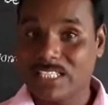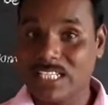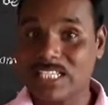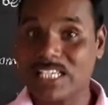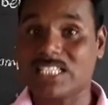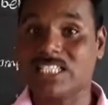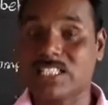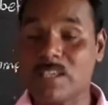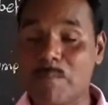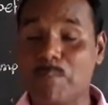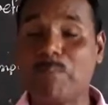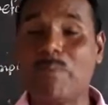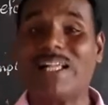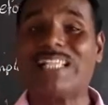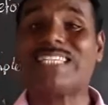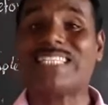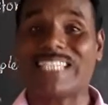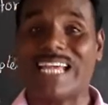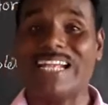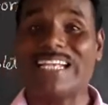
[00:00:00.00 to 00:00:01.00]
This is
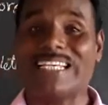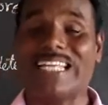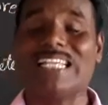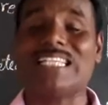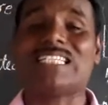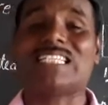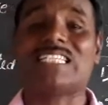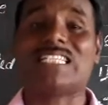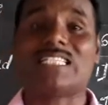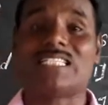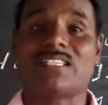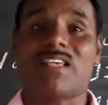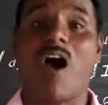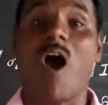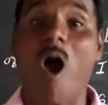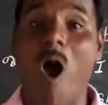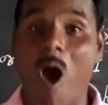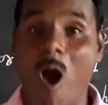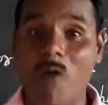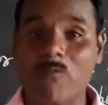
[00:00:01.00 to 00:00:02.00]
simple sentence
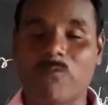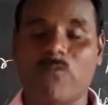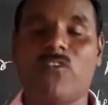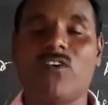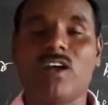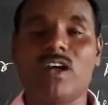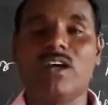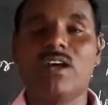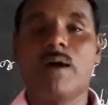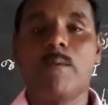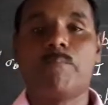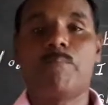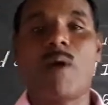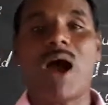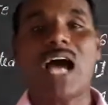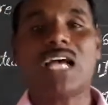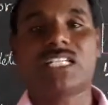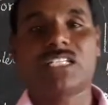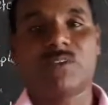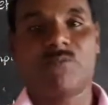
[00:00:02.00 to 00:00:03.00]
of
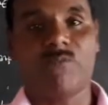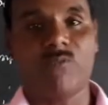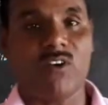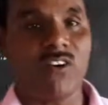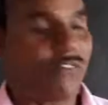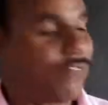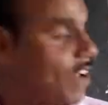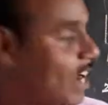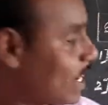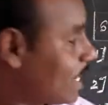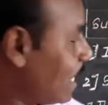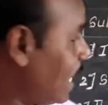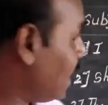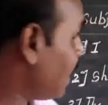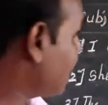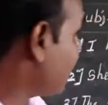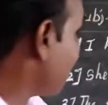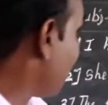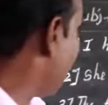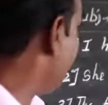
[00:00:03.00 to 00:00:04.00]
past perfect tense.